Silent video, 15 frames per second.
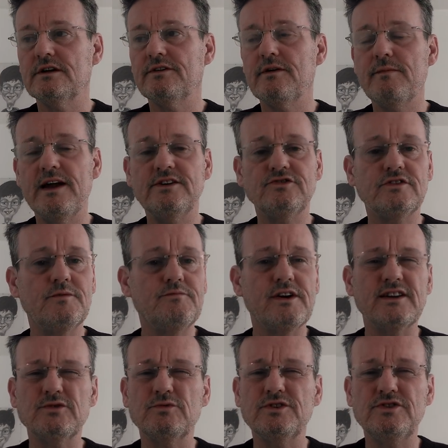The mainstream
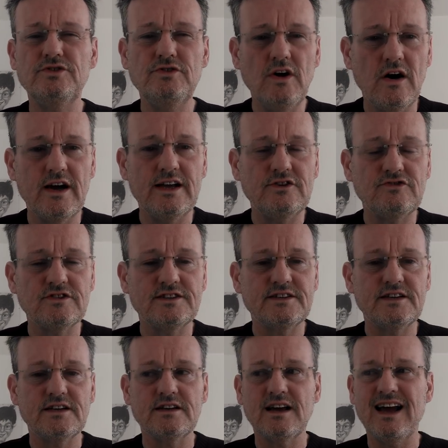press was not
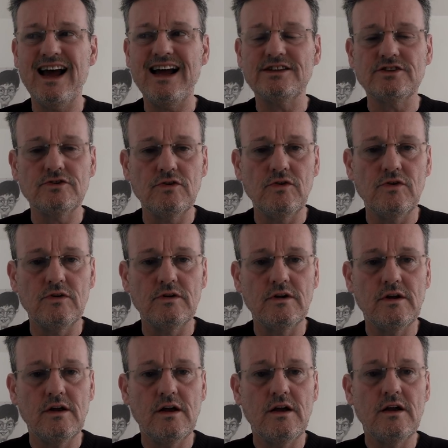interested at all.
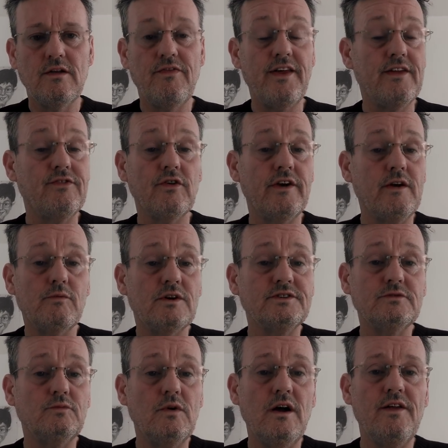They thought it
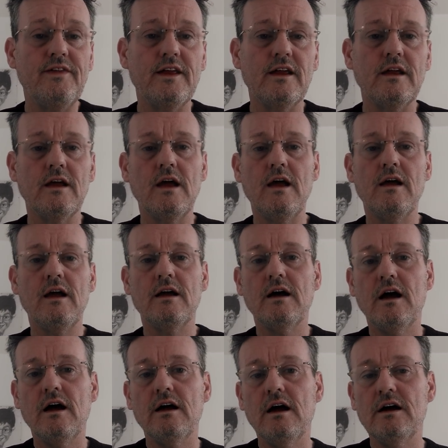wasn't worthy
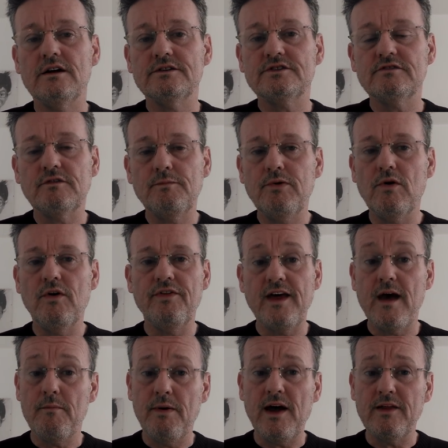to report
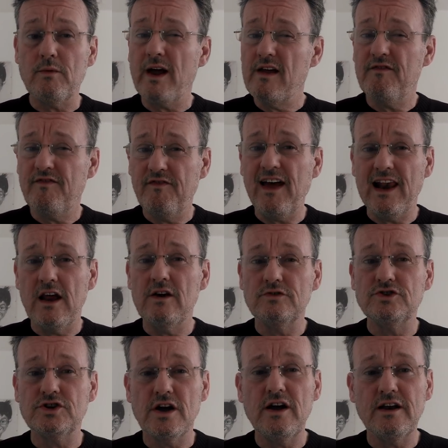that, by the way, fellow
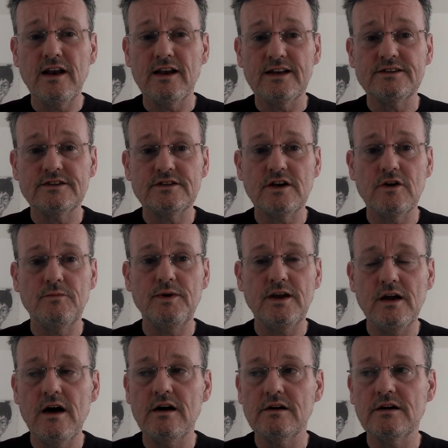journalist Toby
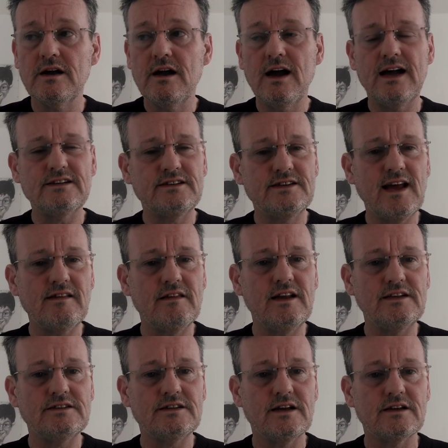Young had said
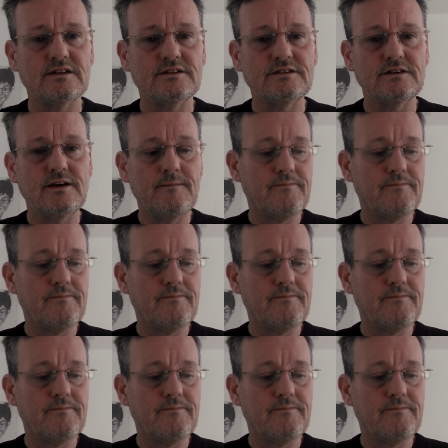these things.